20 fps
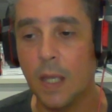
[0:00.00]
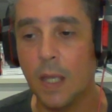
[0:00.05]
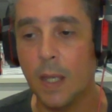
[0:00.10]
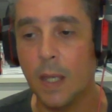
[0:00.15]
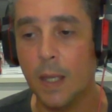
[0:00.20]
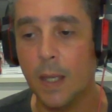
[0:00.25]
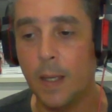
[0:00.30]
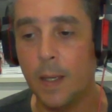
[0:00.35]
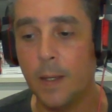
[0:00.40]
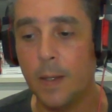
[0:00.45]

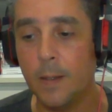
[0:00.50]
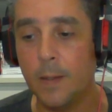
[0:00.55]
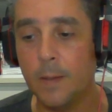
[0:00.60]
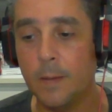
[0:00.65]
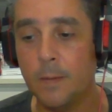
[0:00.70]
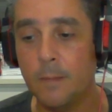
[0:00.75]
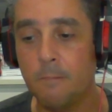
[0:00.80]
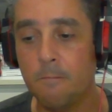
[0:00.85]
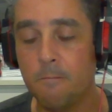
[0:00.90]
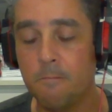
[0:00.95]

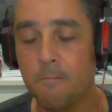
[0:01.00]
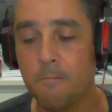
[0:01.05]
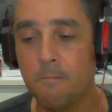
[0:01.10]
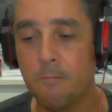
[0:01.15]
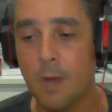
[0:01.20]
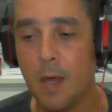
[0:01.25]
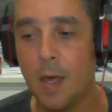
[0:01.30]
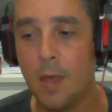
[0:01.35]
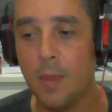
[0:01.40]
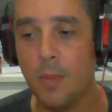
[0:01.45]
And
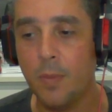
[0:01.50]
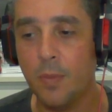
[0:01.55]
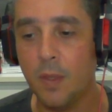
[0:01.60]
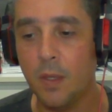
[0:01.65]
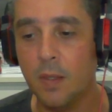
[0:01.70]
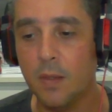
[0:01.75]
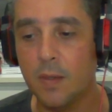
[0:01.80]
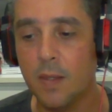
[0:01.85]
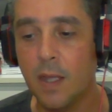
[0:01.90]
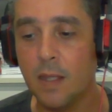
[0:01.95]
I
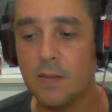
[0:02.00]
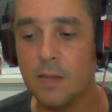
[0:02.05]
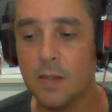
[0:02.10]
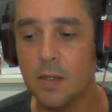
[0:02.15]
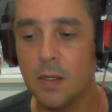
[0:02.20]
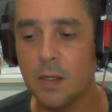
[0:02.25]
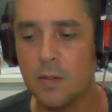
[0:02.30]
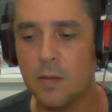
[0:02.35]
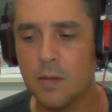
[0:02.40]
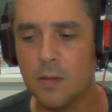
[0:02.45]
think that's
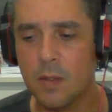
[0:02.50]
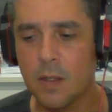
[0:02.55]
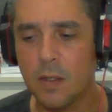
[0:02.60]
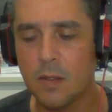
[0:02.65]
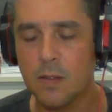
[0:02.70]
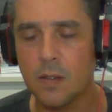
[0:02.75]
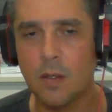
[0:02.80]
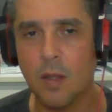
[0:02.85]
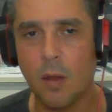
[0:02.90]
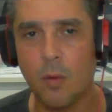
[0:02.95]
it.
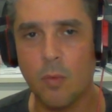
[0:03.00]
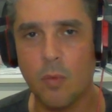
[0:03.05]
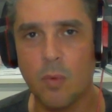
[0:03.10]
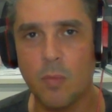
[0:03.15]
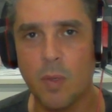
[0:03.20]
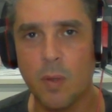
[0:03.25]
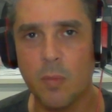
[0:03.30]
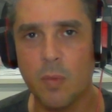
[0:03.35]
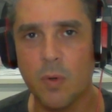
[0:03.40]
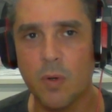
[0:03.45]
That's it. I
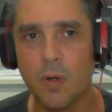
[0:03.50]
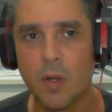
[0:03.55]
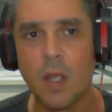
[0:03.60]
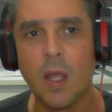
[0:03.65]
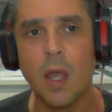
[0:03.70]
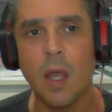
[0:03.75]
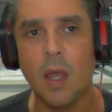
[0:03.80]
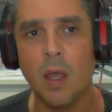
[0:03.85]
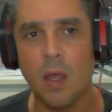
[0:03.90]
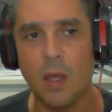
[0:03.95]
remember.
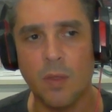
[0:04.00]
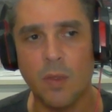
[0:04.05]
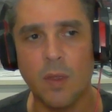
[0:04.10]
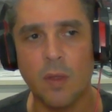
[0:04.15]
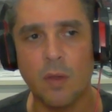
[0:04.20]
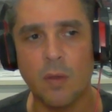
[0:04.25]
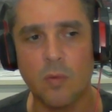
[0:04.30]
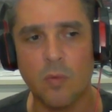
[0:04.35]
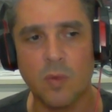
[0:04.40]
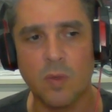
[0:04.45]
I
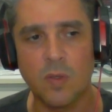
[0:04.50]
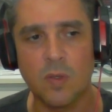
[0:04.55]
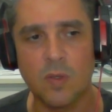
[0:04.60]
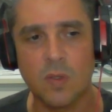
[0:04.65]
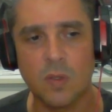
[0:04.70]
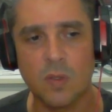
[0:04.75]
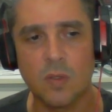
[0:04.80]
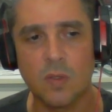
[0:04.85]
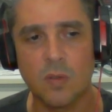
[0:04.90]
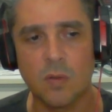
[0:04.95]
think it
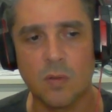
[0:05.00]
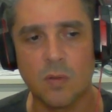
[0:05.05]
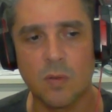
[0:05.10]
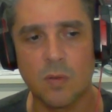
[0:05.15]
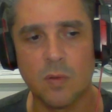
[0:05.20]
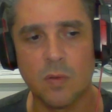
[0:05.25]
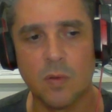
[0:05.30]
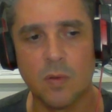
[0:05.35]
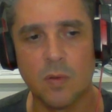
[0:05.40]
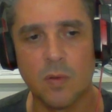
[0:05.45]
was
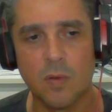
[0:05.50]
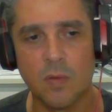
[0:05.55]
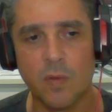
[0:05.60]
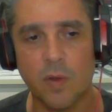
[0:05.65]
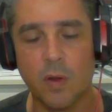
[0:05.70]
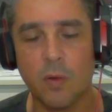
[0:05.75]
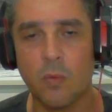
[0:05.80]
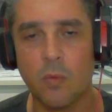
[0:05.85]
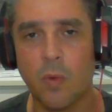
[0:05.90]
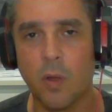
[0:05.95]

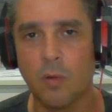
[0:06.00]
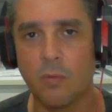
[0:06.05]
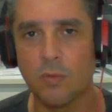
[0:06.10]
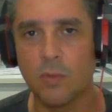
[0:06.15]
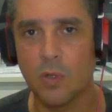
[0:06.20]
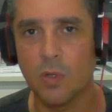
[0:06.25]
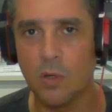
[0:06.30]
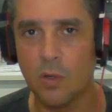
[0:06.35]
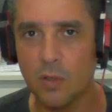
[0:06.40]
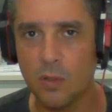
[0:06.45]
very well
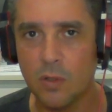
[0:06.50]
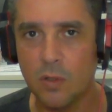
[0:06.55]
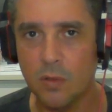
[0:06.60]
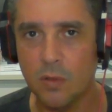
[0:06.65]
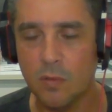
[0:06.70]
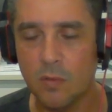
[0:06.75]
done.